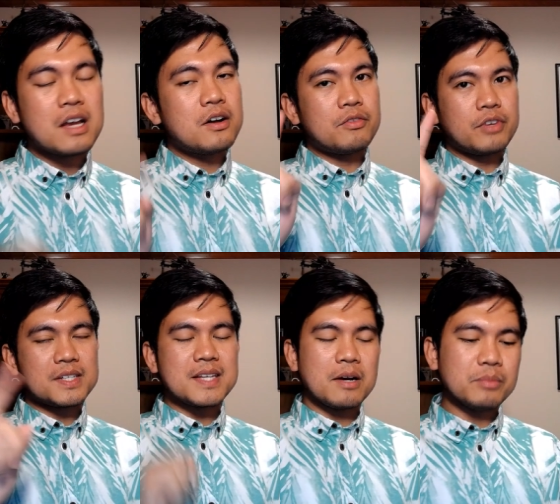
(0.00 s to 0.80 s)
For
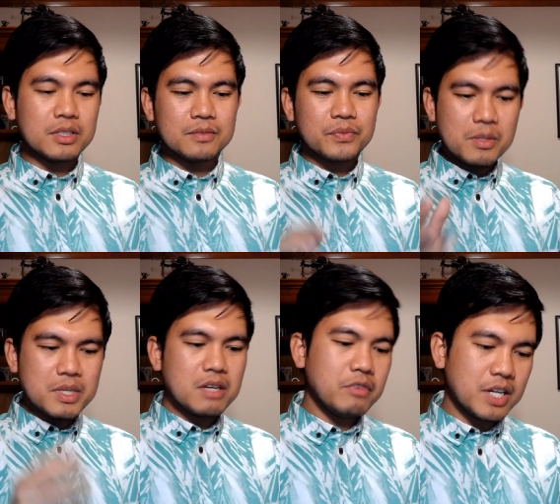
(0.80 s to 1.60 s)
example, let me
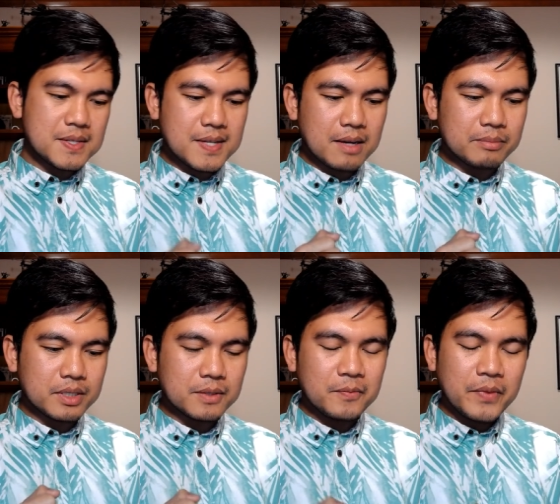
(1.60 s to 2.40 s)
give you an
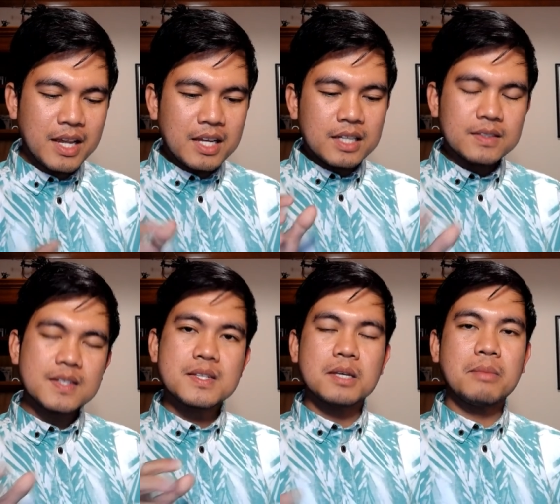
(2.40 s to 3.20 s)
example. Let's
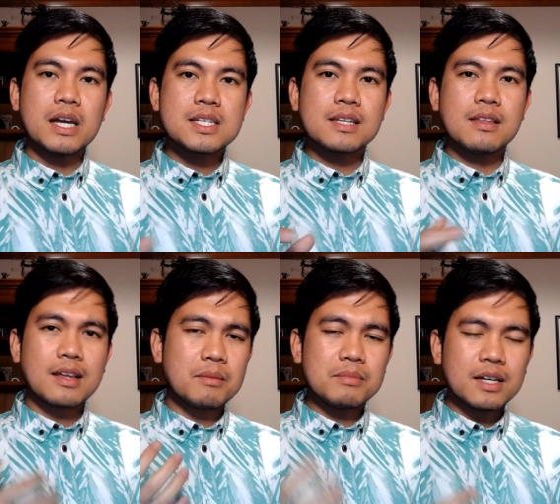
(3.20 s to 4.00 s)
imagine that
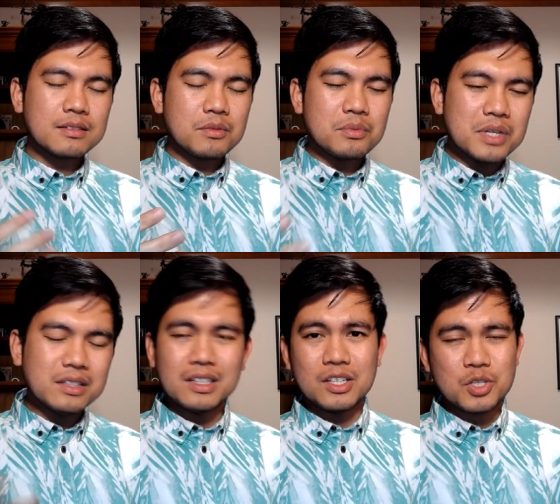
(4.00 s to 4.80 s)
I'm not
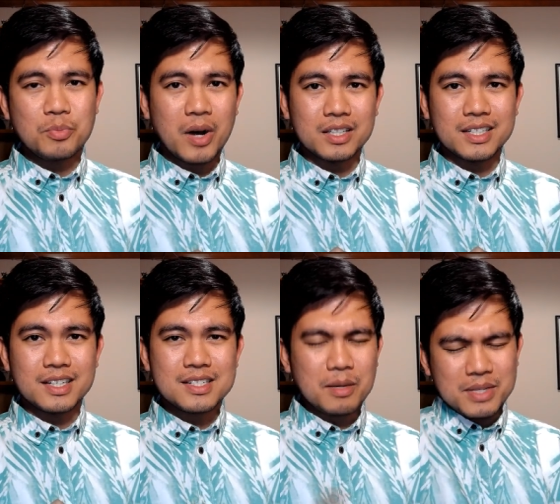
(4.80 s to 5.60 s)
really into
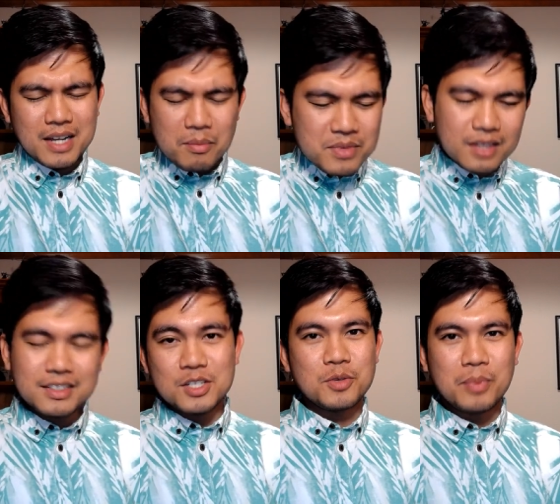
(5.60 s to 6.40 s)
politics. I mean, I'm not
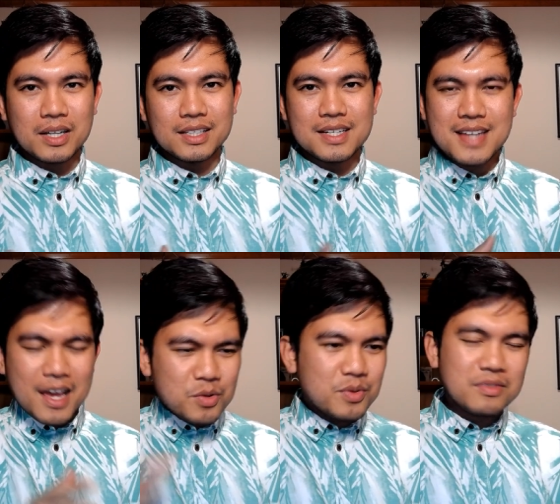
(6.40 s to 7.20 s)
into politics. I
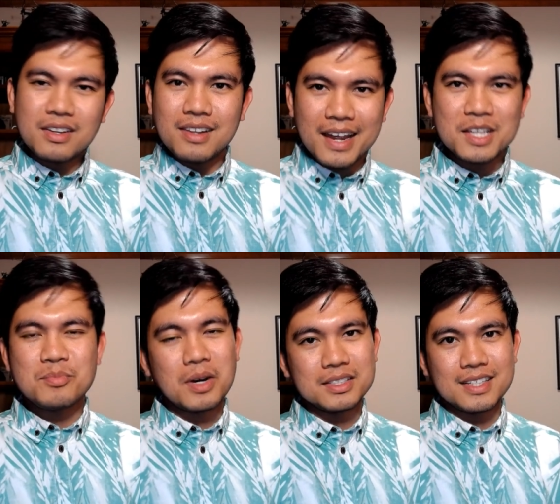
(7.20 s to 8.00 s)
don't like
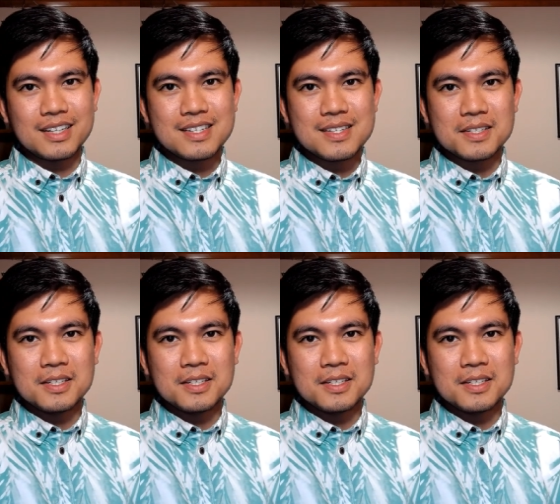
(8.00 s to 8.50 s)
politics.